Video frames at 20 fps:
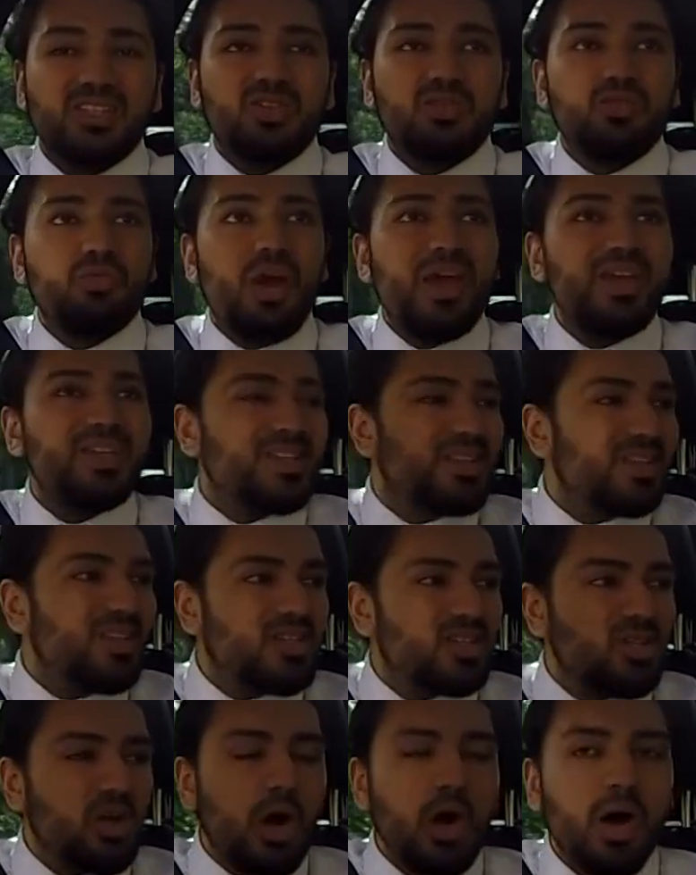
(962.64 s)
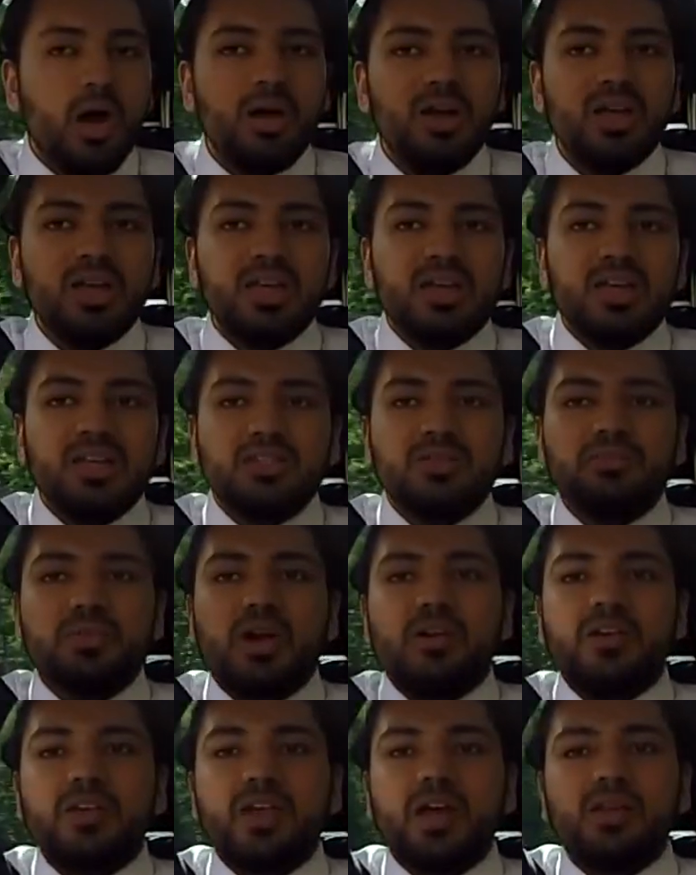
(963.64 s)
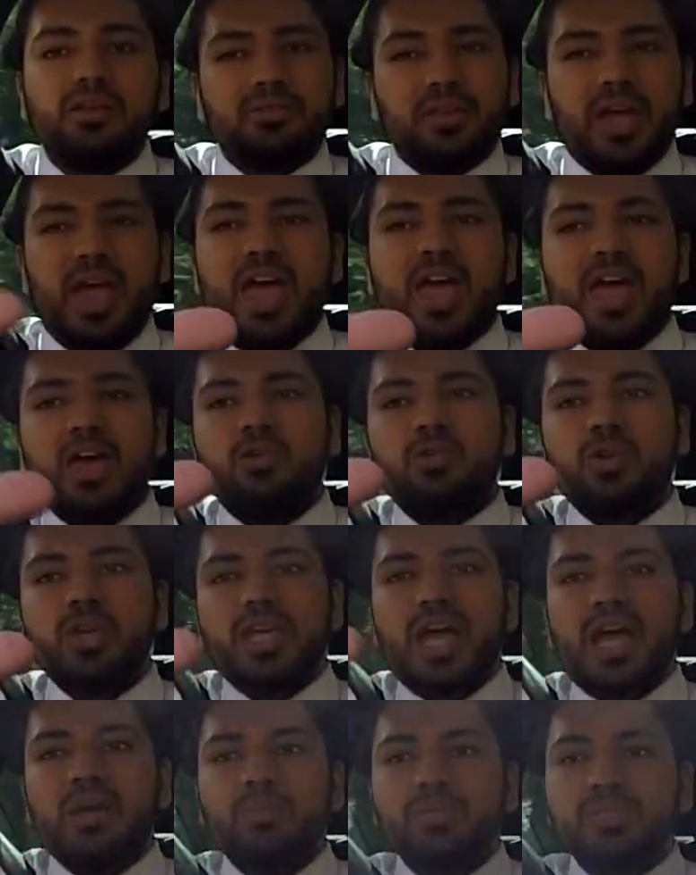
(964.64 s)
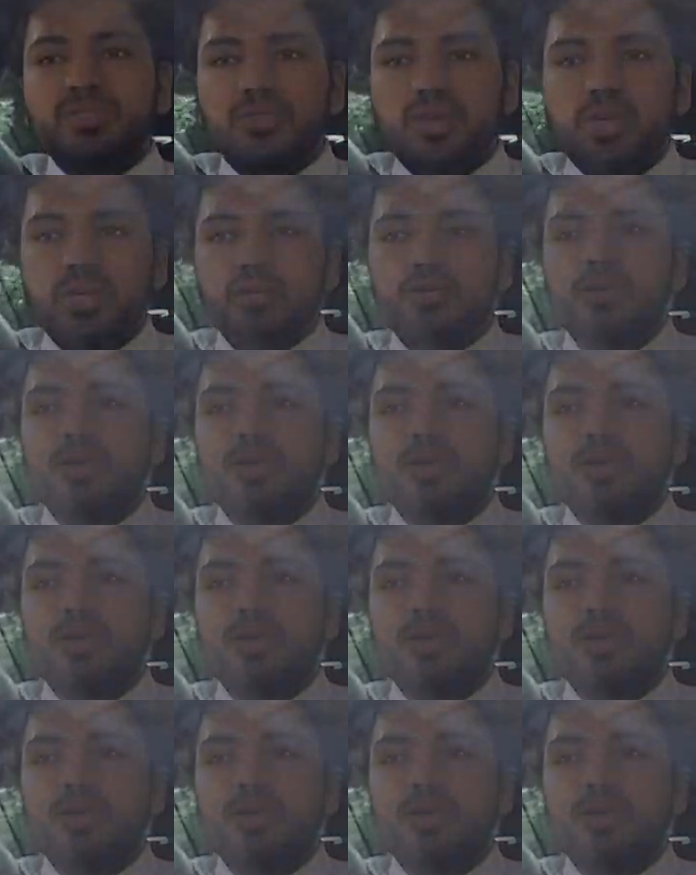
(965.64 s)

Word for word: great in this car. It's a very kind of airy atmosphere